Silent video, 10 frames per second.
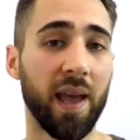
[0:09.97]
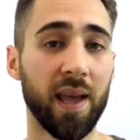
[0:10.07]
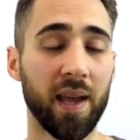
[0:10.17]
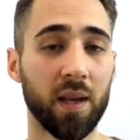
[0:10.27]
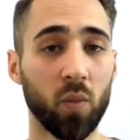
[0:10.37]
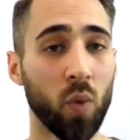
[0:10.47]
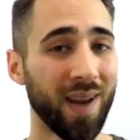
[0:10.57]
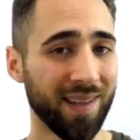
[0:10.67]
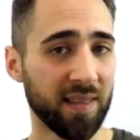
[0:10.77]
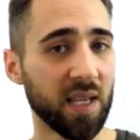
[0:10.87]
And
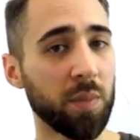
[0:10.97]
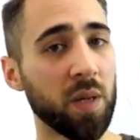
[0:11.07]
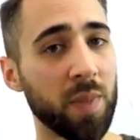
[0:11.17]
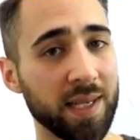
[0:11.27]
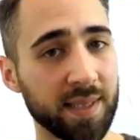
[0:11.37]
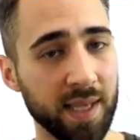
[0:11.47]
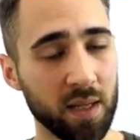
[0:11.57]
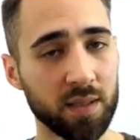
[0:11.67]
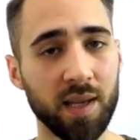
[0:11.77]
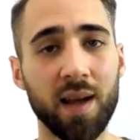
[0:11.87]
when I think about my
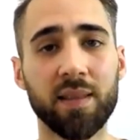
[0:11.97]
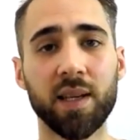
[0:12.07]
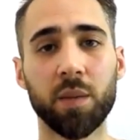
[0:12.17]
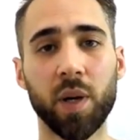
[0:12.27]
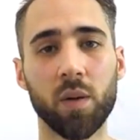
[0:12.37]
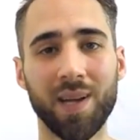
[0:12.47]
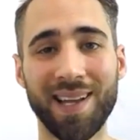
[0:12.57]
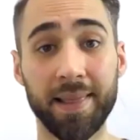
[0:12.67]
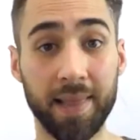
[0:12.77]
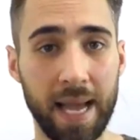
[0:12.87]
scales, I think about
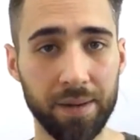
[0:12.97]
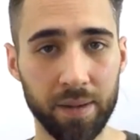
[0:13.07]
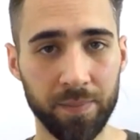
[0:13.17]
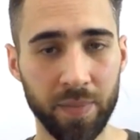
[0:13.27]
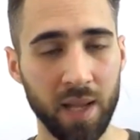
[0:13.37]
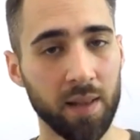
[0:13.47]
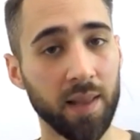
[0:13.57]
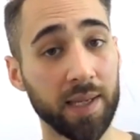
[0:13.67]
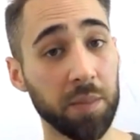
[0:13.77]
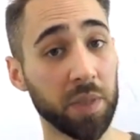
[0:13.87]
a ladder.
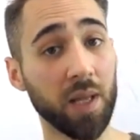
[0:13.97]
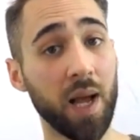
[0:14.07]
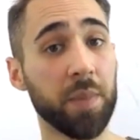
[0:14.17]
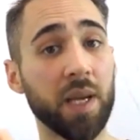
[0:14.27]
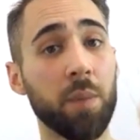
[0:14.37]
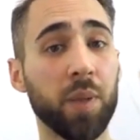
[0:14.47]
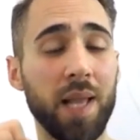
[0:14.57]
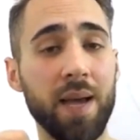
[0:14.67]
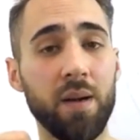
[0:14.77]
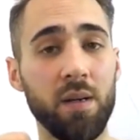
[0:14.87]
Like I'm climbing up a
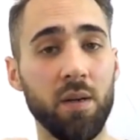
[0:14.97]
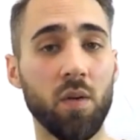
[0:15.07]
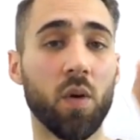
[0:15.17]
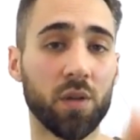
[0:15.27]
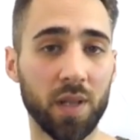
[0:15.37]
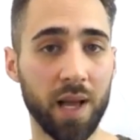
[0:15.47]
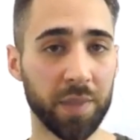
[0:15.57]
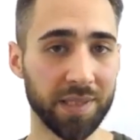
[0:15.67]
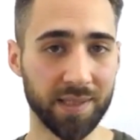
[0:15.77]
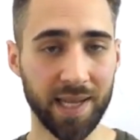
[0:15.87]
ladder or
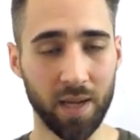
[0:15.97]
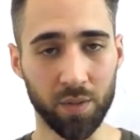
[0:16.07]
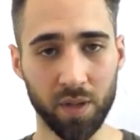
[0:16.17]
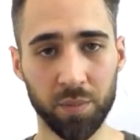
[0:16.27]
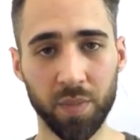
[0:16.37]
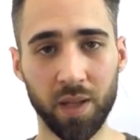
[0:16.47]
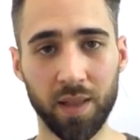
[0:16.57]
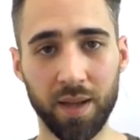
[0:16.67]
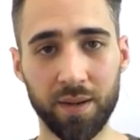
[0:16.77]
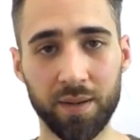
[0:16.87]
climbing down a
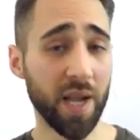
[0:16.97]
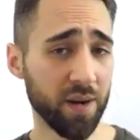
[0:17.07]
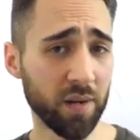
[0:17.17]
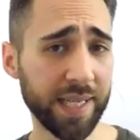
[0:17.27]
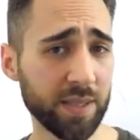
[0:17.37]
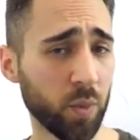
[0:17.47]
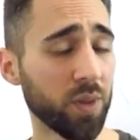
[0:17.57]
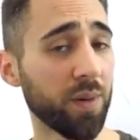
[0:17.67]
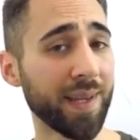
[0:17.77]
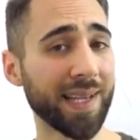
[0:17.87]
ladder. In our case, we're
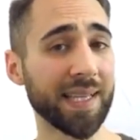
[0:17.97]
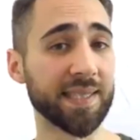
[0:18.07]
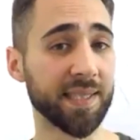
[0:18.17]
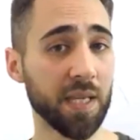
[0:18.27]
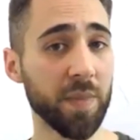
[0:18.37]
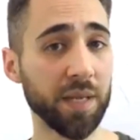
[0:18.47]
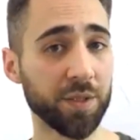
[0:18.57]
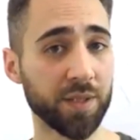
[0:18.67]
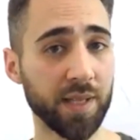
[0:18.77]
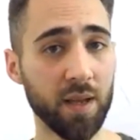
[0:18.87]
learning a C
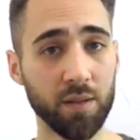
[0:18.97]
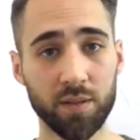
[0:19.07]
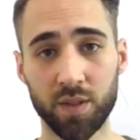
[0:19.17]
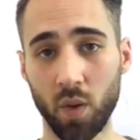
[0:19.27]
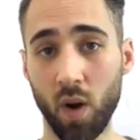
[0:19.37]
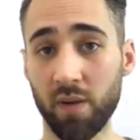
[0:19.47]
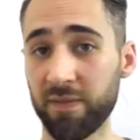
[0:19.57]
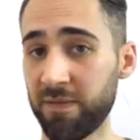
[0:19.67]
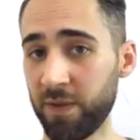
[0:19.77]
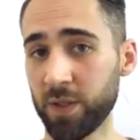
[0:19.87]
major scale, so our
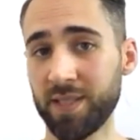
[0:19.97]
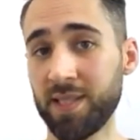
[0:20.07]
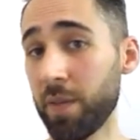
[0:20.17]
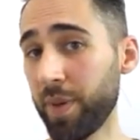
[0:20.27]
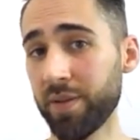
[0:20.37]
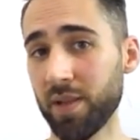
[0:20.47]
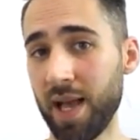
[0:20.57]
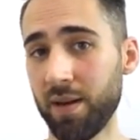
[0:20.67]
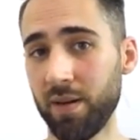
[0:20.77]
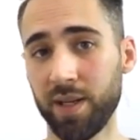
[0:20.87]
first step on the
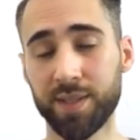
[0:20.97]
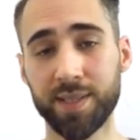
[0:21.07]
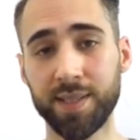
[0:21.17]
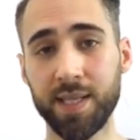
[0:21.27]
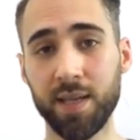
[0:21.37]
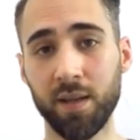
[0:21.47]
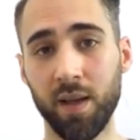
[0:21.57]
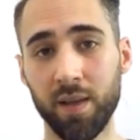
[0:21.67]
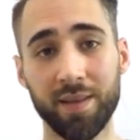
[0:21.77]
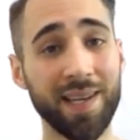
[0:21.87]
ladder is a C.
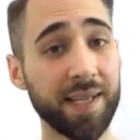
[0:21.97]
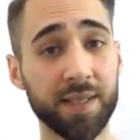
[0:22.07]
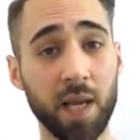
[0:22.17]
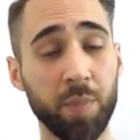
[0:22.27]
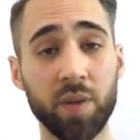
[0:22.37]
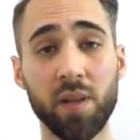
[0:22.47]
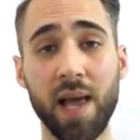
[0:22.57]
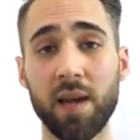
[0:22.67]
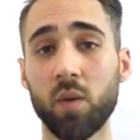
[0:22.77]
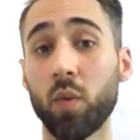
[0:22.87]
The next step on the
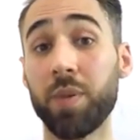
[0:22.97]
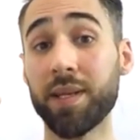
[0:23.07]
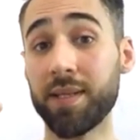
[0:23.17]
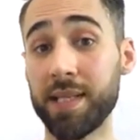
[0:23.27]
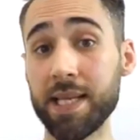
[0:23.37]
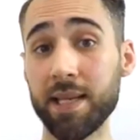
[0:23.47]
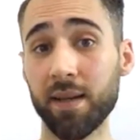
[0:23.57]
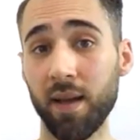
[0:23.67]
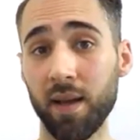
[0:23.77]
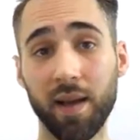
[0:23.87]
ladder would be a D,
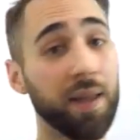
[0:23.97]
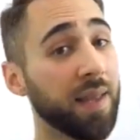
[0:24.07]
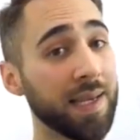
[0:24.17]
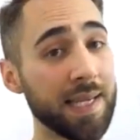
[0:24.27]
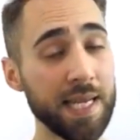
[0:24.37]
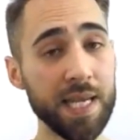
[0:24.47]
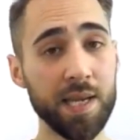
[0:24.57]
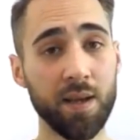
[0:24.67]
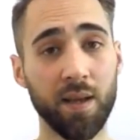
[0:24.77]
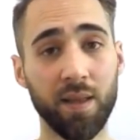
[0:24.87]
and then
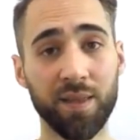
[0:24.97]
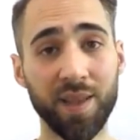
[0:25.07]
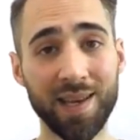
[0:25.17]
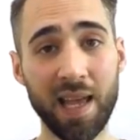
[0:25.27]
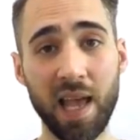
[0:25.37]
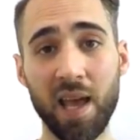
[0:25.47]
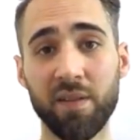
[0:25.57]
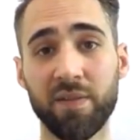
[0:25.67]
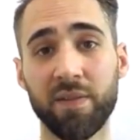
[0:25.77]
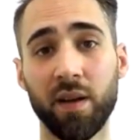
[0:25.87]
E, then
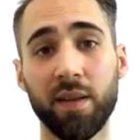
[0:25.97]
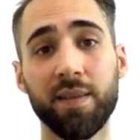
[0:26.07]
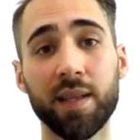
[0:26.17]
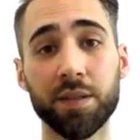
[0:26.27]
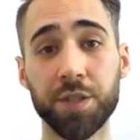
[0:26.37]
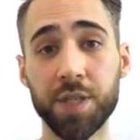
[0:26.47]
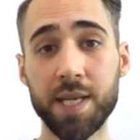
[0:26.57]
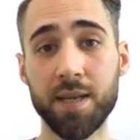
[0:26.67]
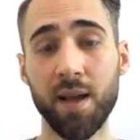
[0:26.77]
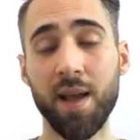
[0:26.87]
F, then
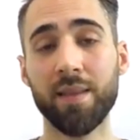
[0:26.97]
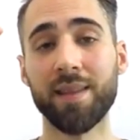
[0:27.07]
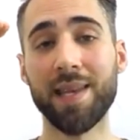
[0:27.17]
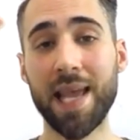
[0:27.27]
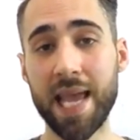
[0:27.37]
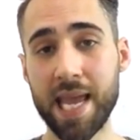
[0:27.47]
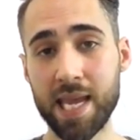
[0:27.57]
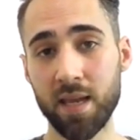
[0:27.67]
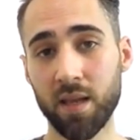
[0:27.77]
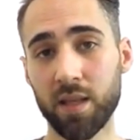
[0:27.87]
G, then
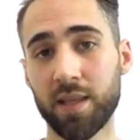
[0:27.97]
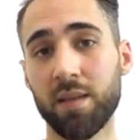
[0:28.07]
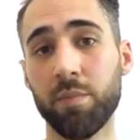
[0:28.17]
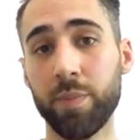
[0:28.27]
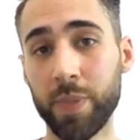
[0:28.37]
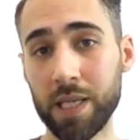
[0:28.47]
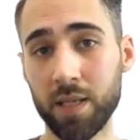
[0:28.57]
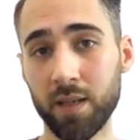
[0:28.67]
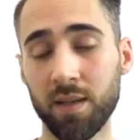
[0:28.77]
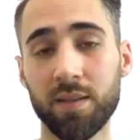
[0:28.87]
A, then
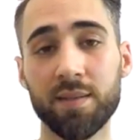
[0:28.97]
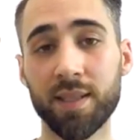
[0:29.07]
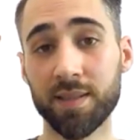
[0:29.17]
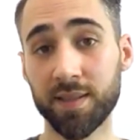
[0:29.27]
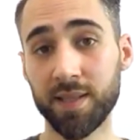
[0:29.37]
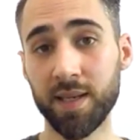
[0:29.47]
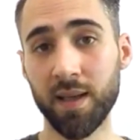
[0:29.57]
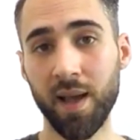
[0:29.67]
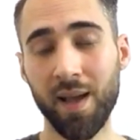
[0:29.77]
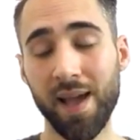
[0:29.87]
B, then C.
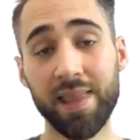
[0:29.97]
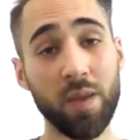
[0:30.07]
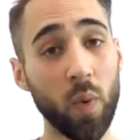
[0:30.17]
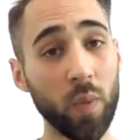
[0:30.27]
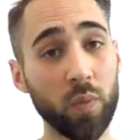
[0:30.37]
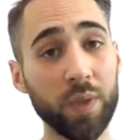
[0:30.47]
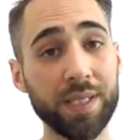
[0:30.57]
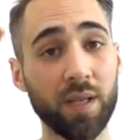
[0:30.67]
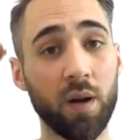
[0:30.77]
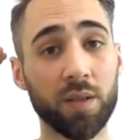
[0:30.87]
And then when we
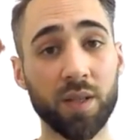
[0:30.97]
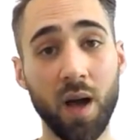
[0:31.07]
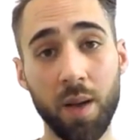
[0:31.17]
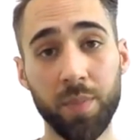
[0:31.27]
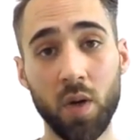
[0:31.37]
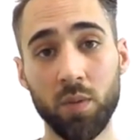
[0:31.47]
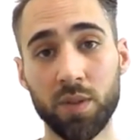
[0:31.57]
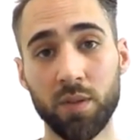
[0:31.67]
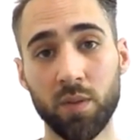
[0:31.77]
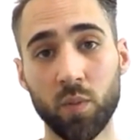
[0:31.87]
reach our top
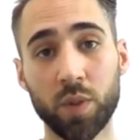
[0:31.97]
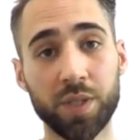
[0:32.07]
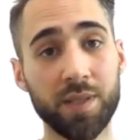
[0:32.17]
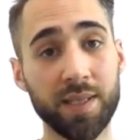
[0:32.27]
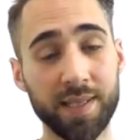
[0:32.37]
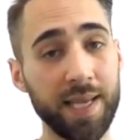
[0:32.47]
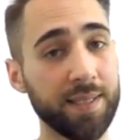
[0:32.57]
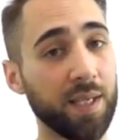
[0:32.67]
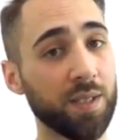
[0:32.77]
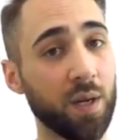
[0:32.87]
note, which in this
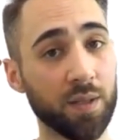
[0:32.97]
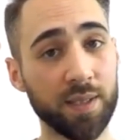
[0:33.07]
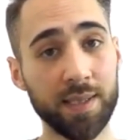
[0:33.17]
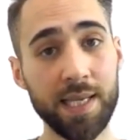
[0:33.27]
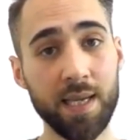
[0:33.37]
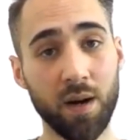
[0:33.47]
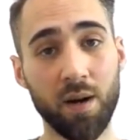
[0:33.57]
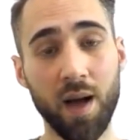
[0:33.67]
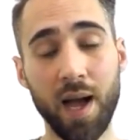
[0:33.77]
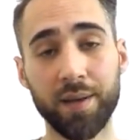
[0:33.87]
case is our C,
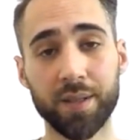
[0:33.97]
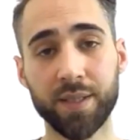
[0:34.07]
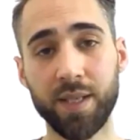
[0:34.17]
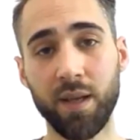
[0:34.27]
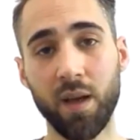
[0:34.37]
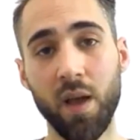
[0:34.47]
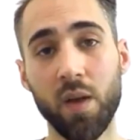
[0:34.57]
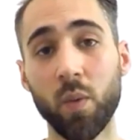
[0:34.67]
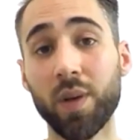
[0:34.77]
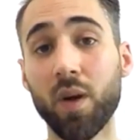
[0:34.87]
our higher C,
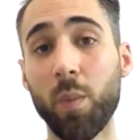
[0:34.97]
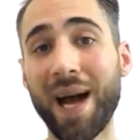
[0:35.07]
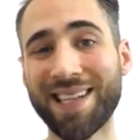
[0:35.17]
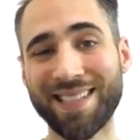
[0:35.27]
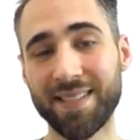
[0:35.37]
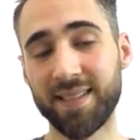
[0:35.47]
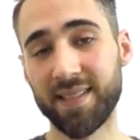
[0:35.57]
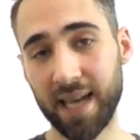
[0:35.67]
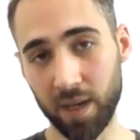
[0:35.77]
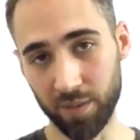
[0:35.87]
we go back
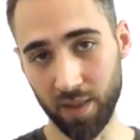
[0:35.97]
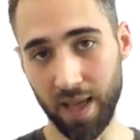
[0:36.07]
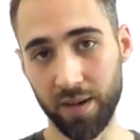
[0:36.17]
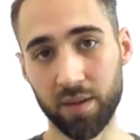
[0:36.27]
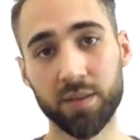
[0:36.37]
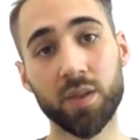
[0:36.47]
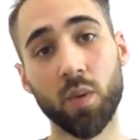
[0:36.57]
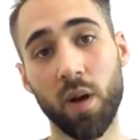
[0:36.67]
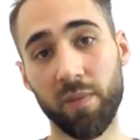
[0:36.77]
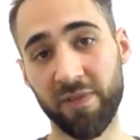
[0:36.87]
down the ladder
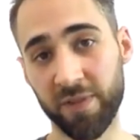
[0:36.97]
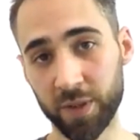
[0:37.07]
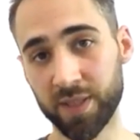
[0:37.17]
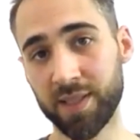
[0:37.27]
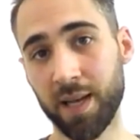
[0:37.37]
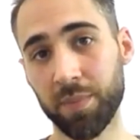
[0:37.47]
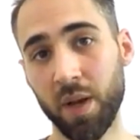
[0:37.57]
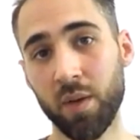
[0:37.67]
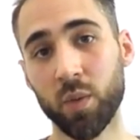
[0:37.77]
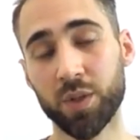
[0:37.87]
to our first step,
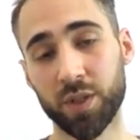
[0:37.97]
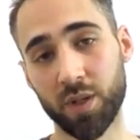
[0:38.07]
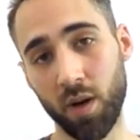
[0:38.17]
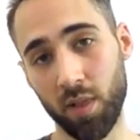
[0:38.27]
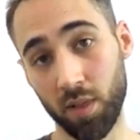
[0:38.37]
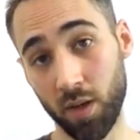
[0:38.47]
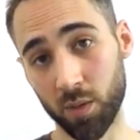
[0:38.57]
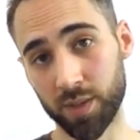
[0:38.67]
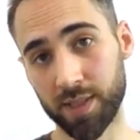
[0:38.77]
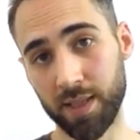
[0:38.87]
which is our
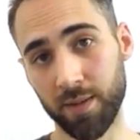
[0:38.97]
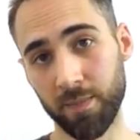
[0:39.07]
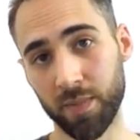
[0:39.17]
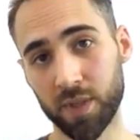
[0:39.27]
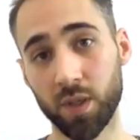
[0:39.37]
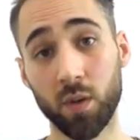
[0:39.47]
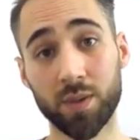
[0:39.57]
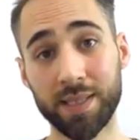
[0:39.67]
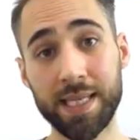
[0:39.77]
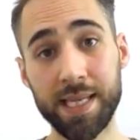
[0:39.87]
low C. So
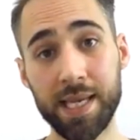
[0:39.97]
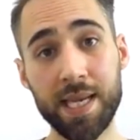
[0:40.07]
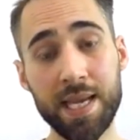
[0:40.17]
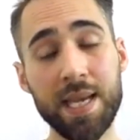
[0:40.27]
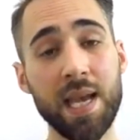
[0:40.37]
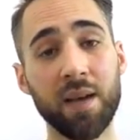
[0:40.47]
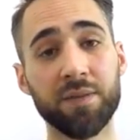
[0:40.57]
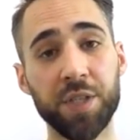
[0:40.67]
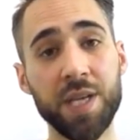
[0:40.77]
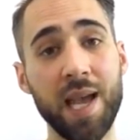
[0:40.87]
C, D, E,
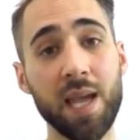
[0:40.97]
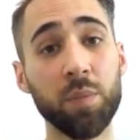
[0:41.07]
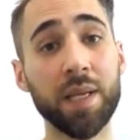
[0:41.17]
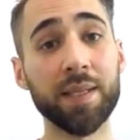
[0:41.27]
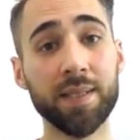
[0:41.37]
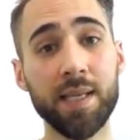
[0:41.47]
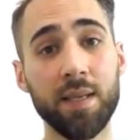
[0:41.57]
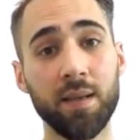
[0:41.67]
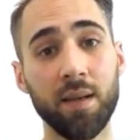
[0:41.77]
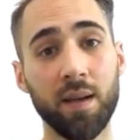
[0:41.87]
F, G, A, B,
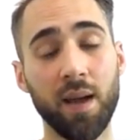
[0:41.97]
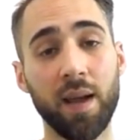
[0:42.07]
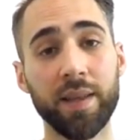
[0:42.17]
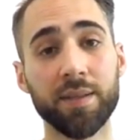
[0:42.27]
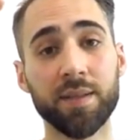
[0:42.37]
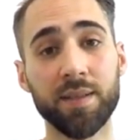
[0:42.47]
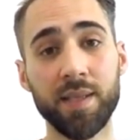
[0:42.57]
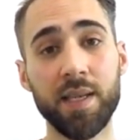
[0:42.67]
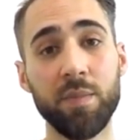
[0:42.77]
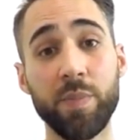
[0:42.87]
C, and then
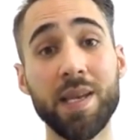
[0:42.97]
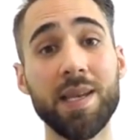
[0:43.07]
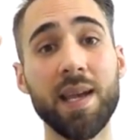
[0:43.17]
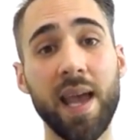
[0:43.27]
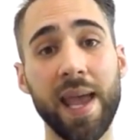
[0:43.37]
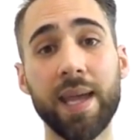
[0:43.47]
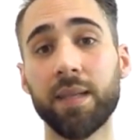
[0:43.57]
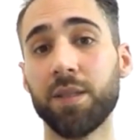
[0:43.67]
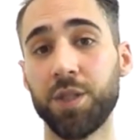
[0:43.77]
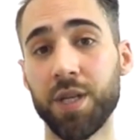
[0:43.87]
C, B,
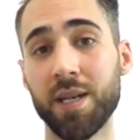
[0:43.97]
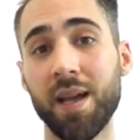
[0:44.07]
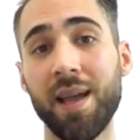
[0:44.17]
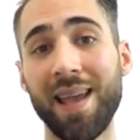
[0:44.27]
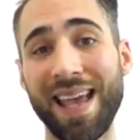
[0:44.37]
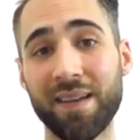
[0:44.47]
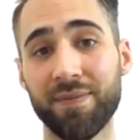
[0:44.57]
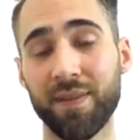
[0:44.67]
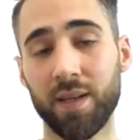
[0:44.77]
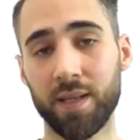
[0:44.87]
A, G,
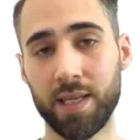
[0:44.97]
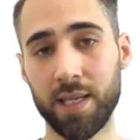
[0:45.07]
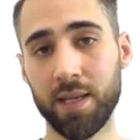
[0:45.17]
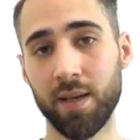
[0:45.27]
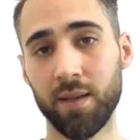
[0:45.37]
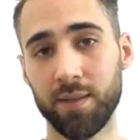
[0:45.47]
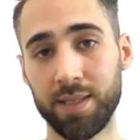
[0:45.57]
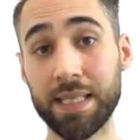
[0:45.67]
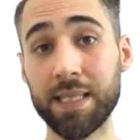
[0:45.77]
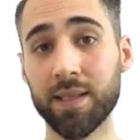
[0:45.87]
F, E,
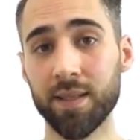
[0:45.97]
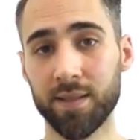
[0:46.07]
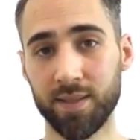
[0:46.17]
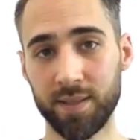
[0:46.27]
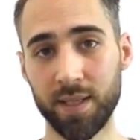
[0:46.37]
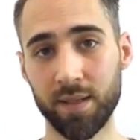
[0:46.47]
B, C.